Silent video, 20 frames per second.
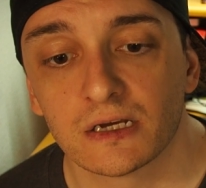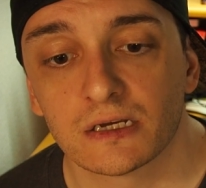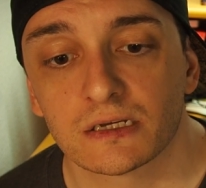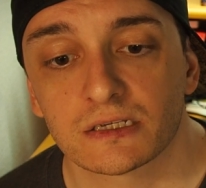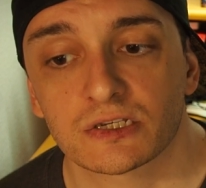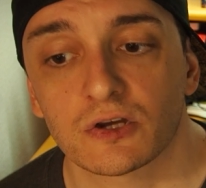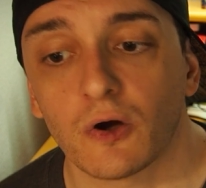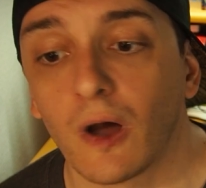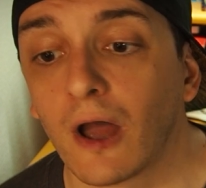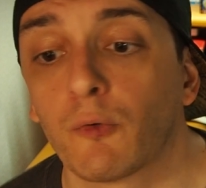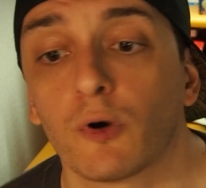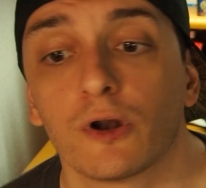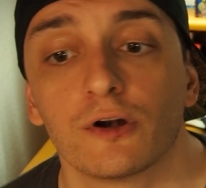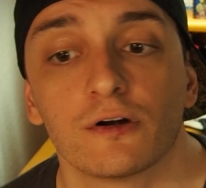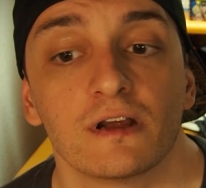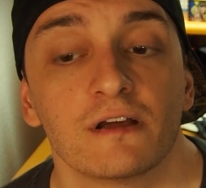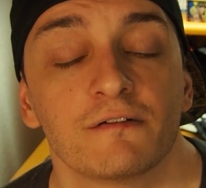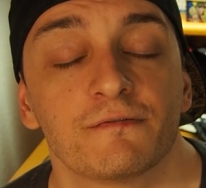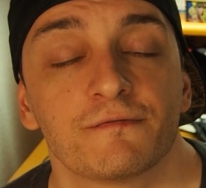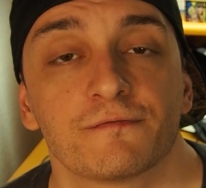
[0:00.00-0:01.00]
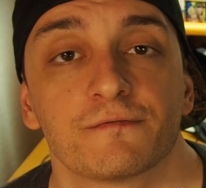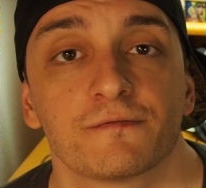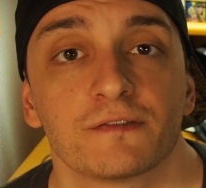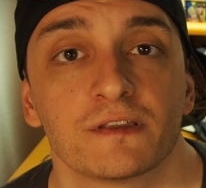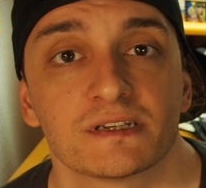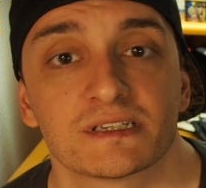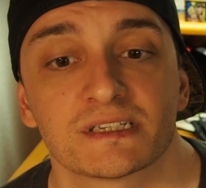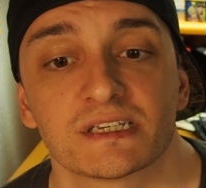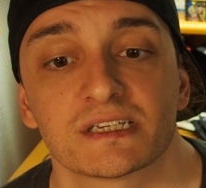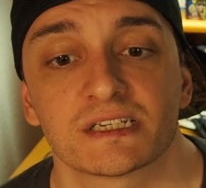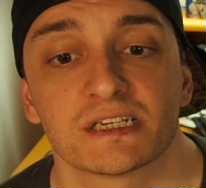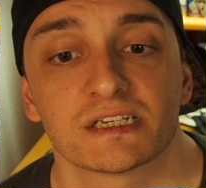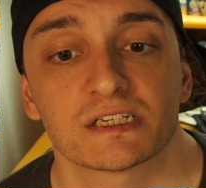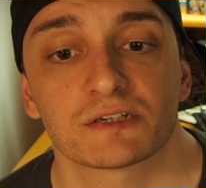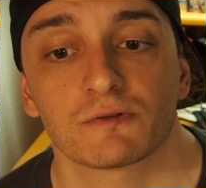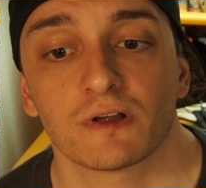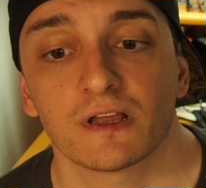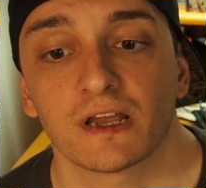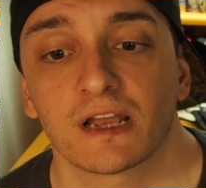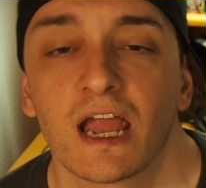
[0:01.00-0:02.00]
So I wonder if the assistants
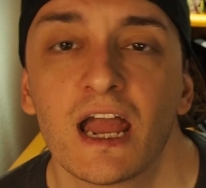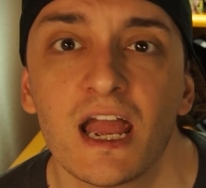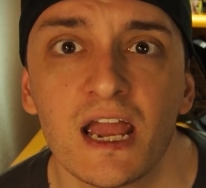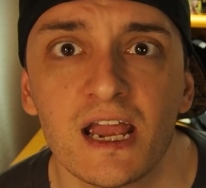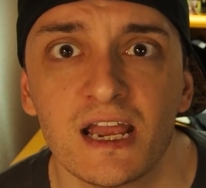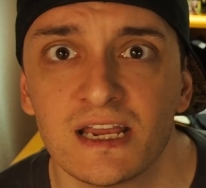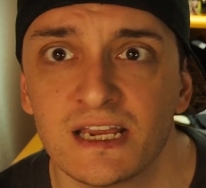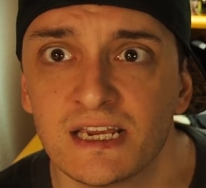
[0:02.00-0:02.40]
were like, "Hey,